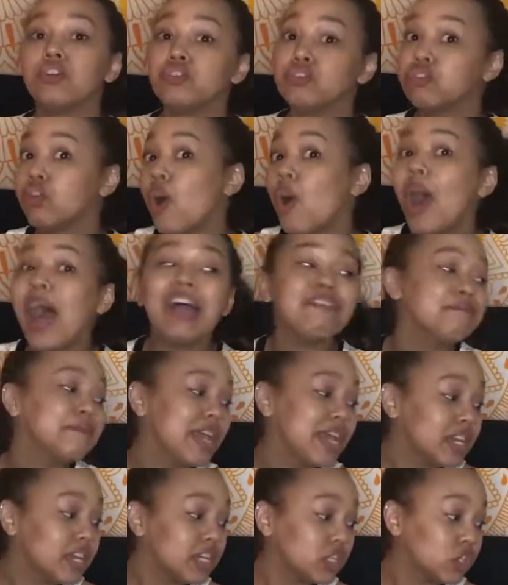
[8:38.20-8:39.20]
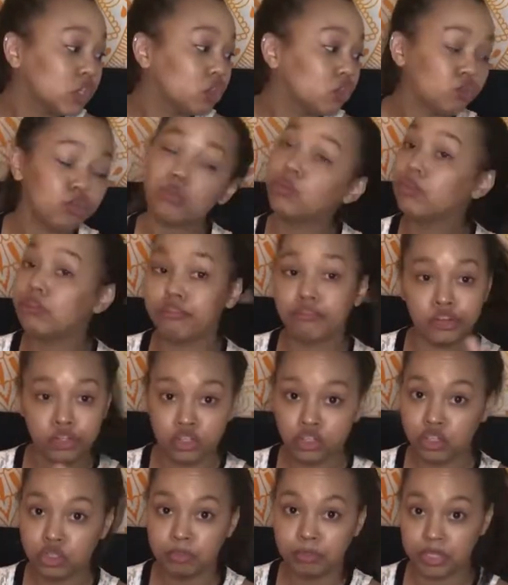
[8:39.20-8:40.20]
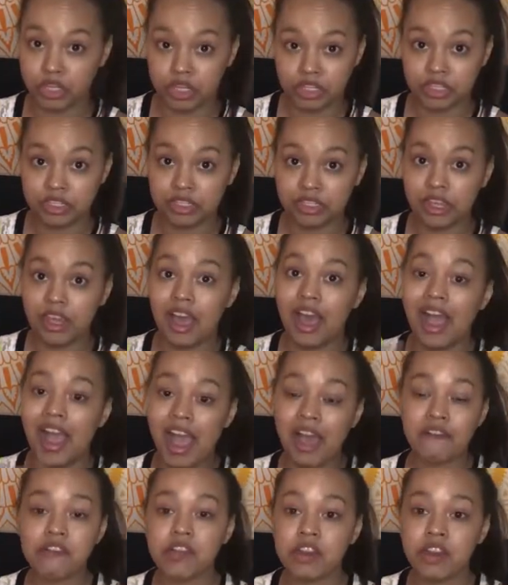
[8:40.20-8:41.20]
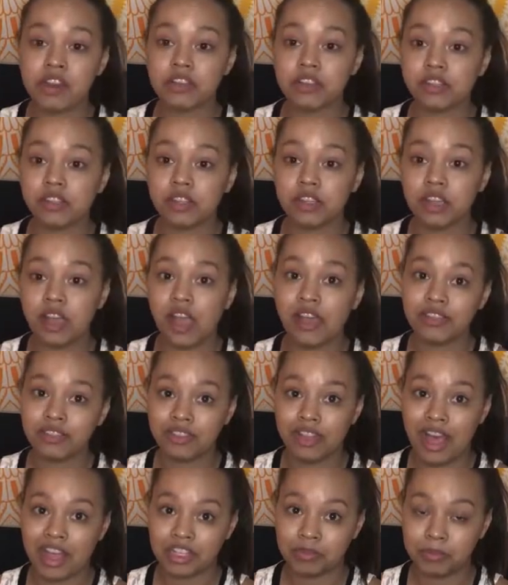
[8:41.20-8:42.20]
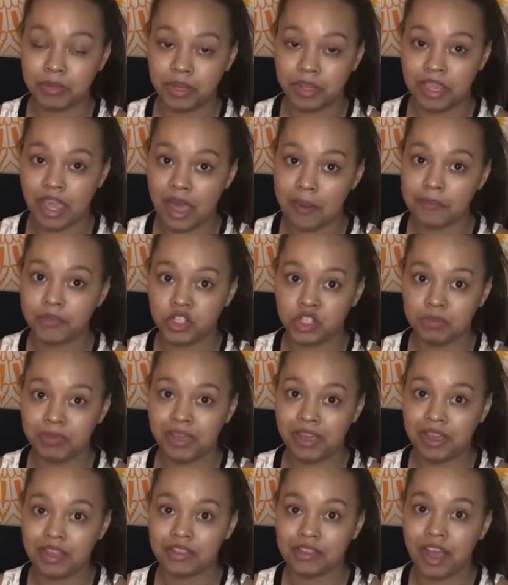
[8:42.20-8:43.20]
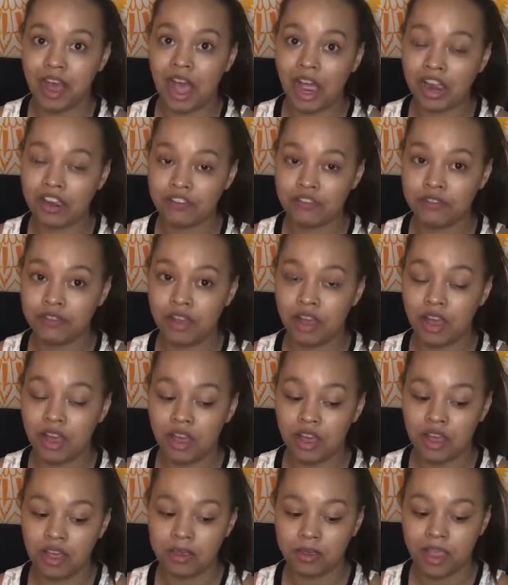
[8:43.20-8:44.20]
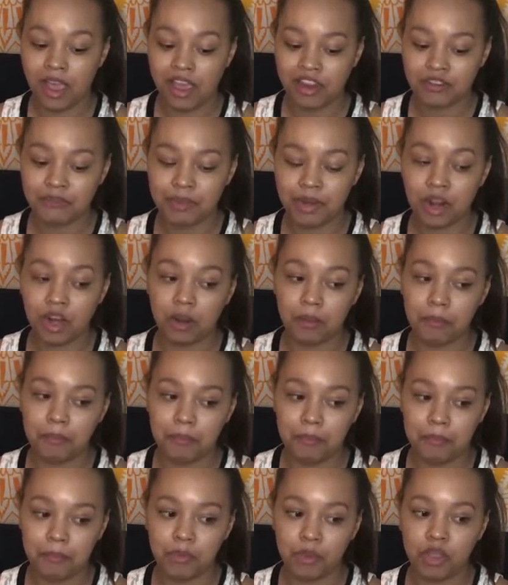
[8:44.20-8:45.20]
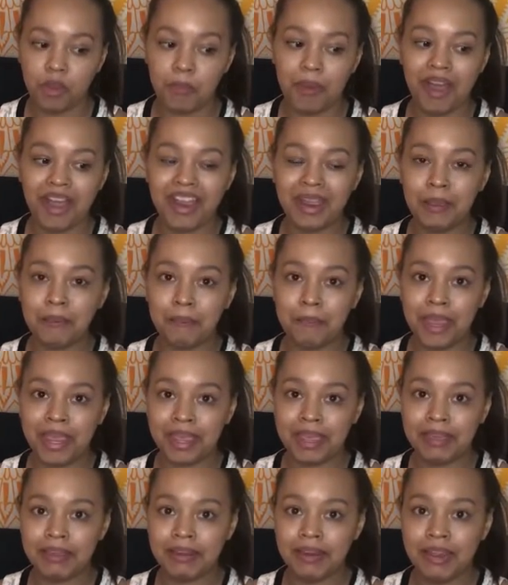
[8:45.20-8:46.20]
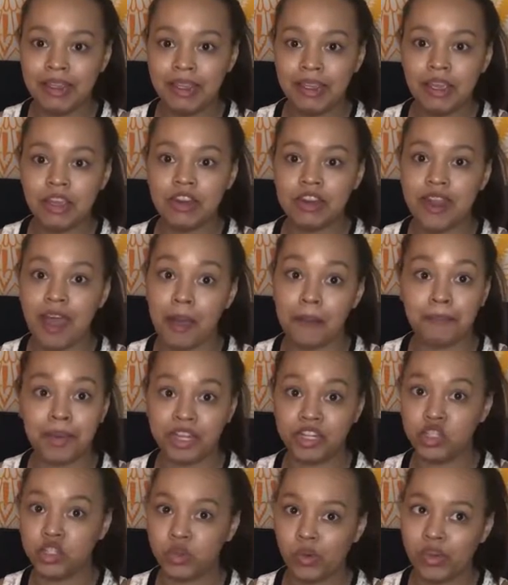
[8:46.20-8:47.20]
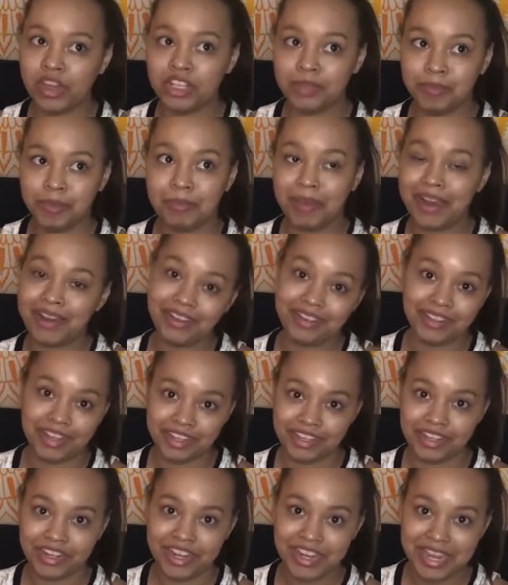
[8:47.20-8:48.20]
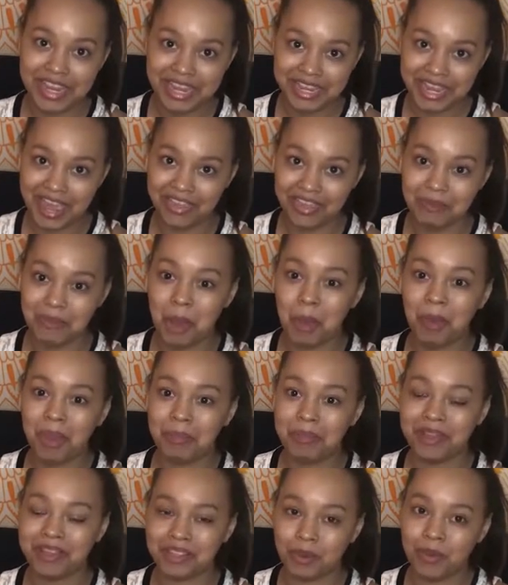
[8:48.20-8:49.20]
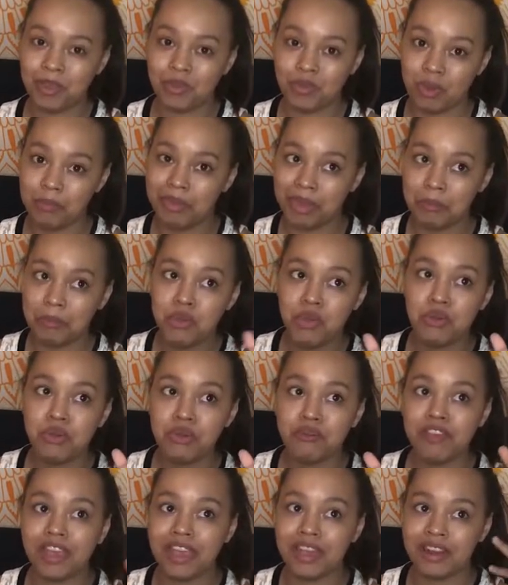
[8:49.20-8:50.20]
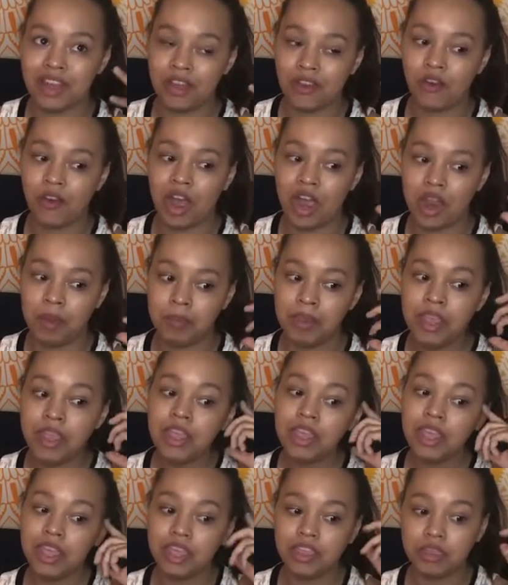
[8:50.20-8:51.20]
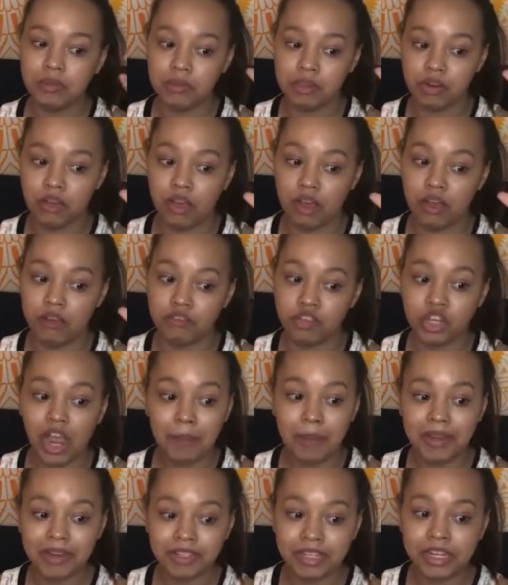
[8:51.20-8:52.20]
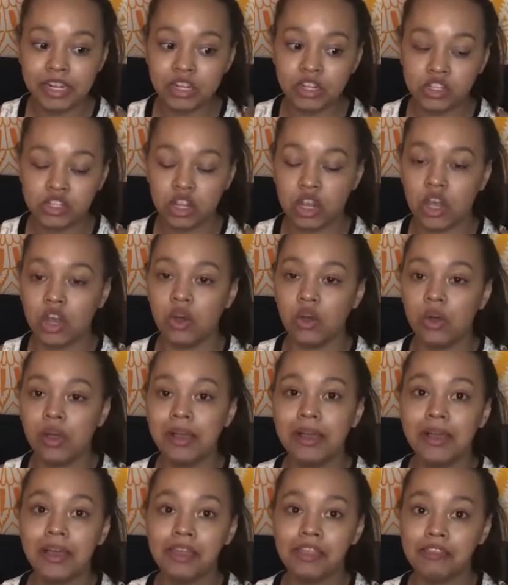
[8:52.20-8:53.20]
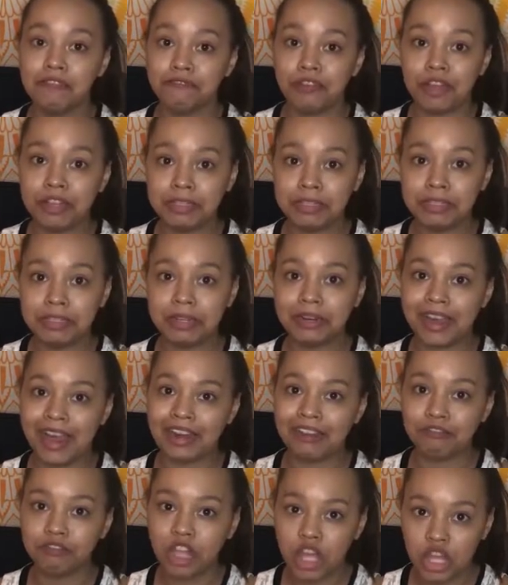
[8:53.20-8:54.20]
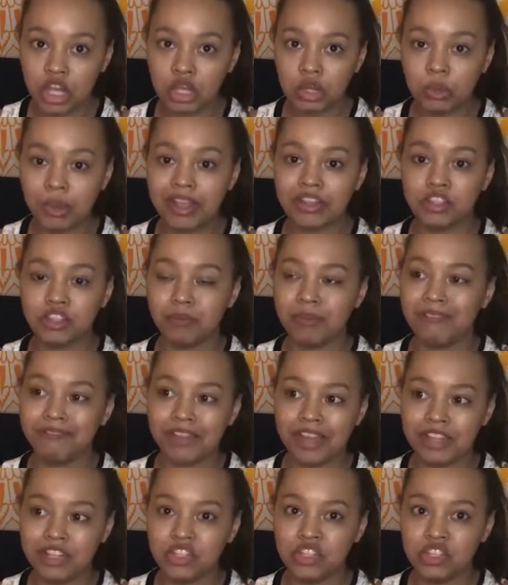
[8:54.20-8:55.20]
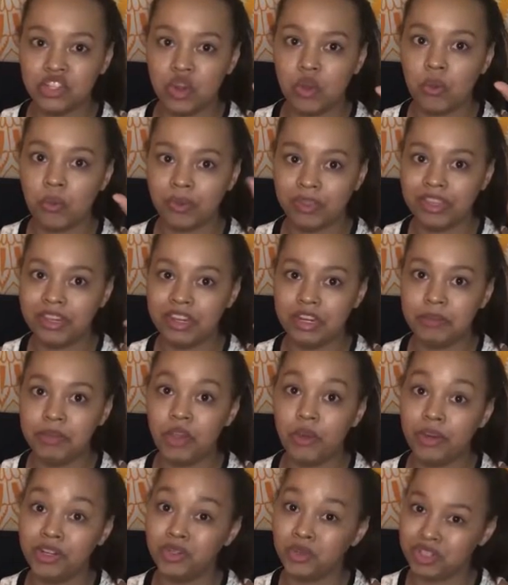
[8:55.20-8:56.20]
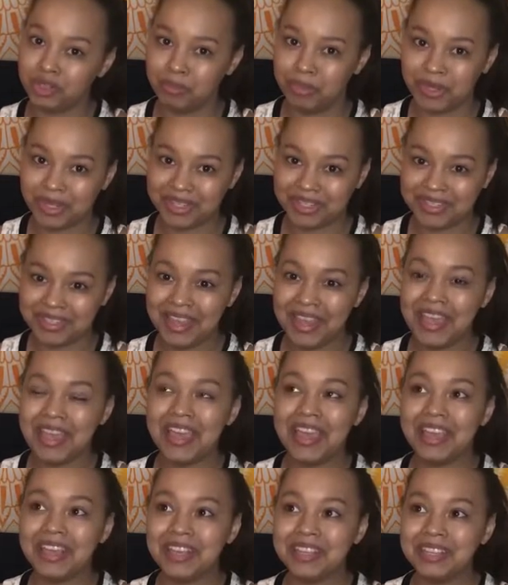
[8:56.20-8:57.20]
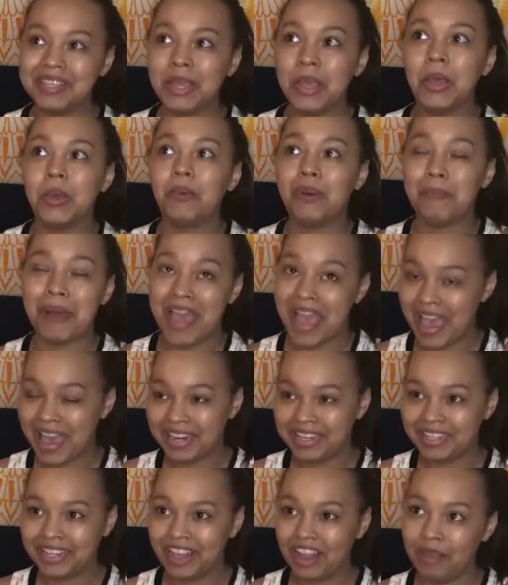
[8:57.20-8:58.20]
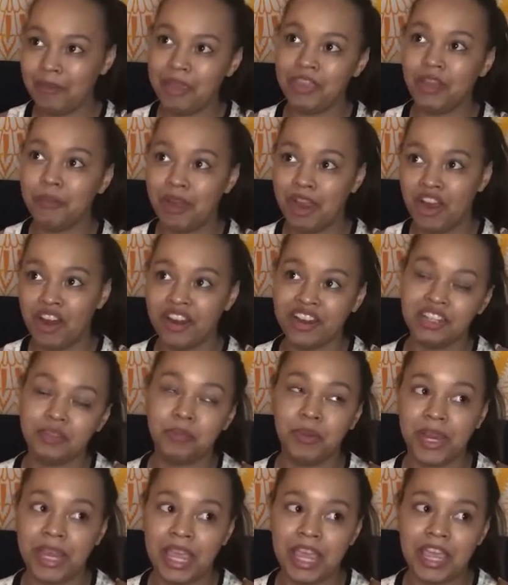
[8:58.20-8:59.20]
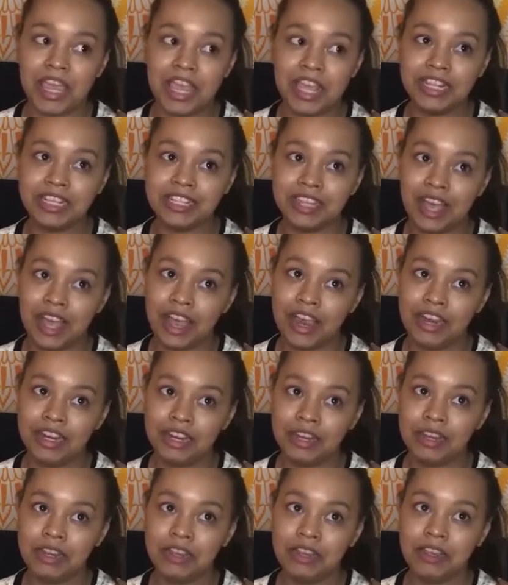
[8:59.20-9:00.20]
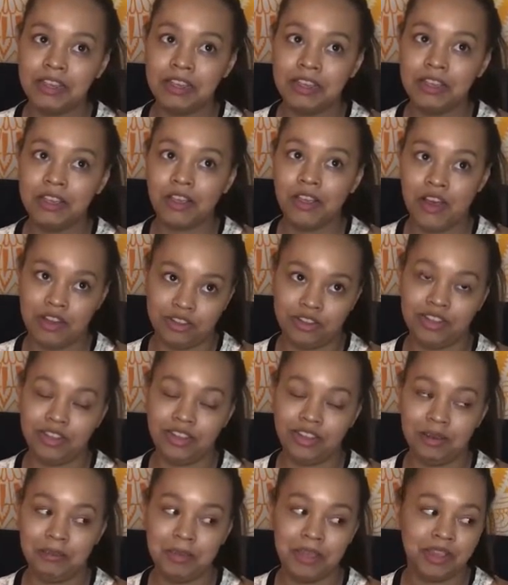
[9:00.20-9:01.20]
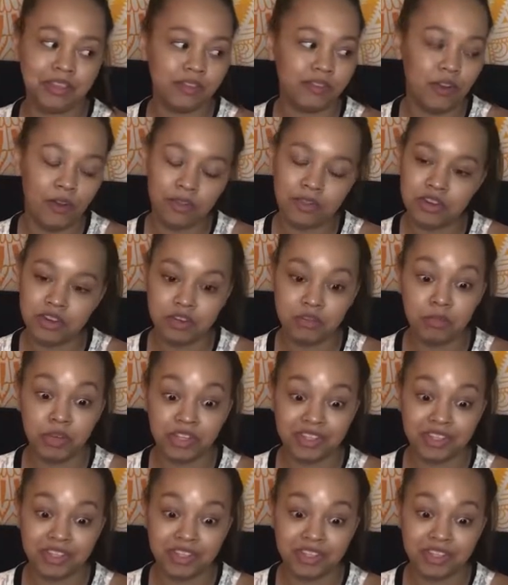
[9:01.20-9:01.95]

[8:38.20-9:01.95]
So, I made it through the first two books. I haven't gotten the last book yet, just because I've kind of been on a book buying ban, not by choice but by necessity at the moment, because I went through a big move and now I'm in the middle of job hunting, so the funds are kind of low, and so my funds don't really need to be going towards books, is what my head is telling me, though my heart is breaking inside constantly because of all the new